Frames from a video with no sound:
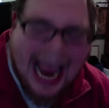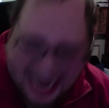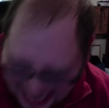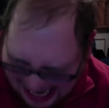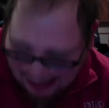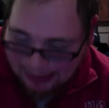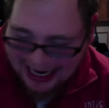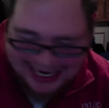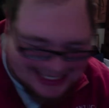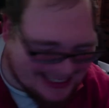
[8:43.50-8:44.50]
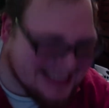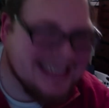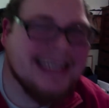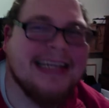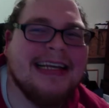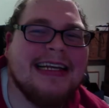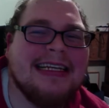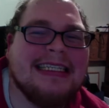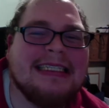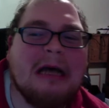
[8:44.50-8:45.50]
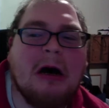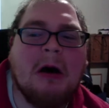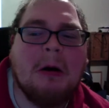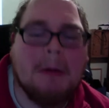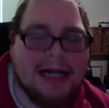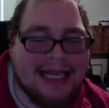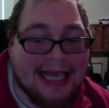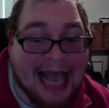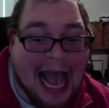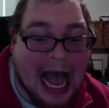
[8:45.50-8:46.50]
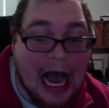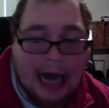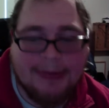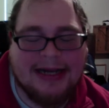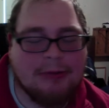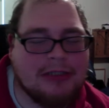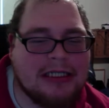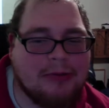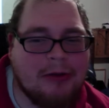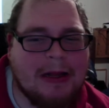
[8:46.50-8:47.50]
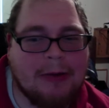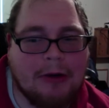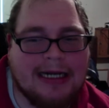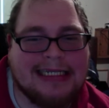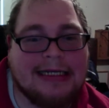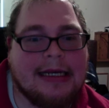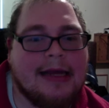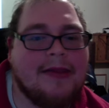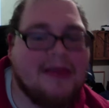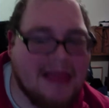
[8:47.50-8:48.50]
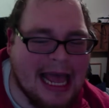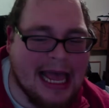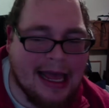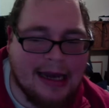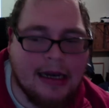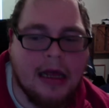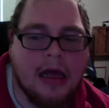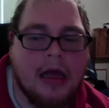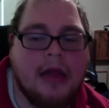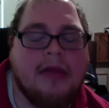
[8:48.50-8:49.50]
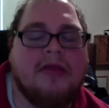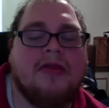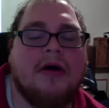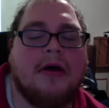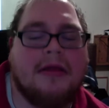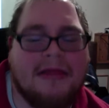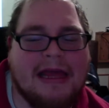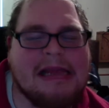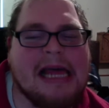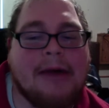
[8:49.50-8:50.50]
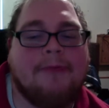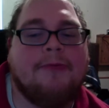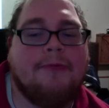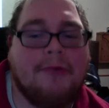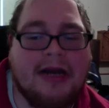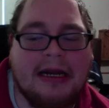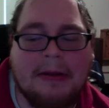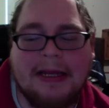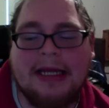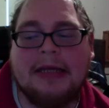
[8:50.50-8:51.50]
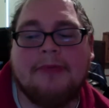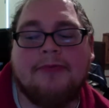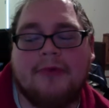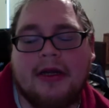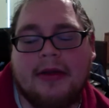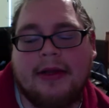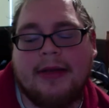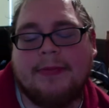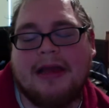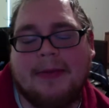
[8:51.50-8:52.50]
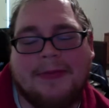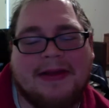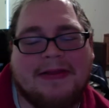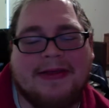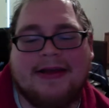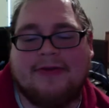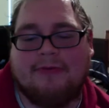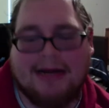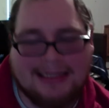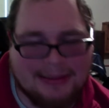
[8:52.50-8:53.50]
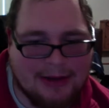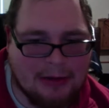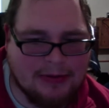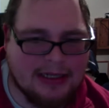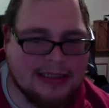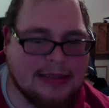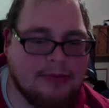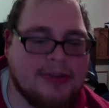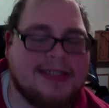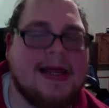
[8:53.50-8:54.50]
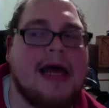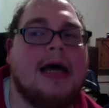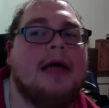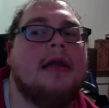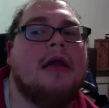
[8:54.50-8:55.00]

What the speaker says: anyways, so, yeah, I mean, it was just really crazy. And then, the thing that really, really made me think twice about this was that